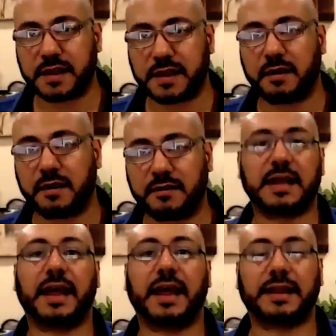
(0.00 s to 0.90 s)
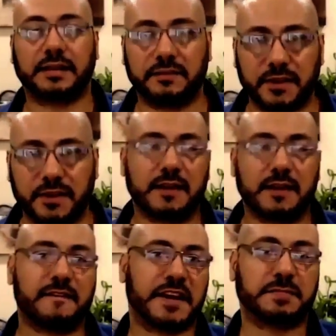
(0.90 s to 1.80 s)
of the collective
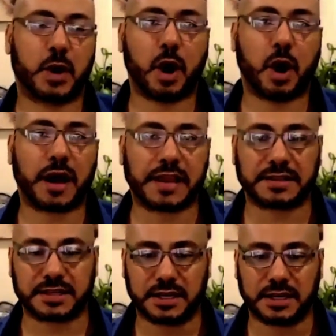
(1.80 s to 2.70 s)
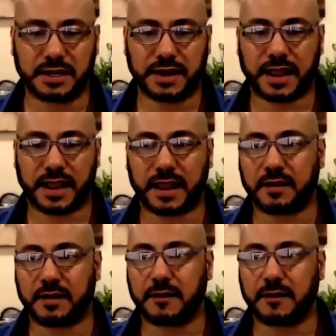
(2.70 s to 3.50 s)
Facebook audience and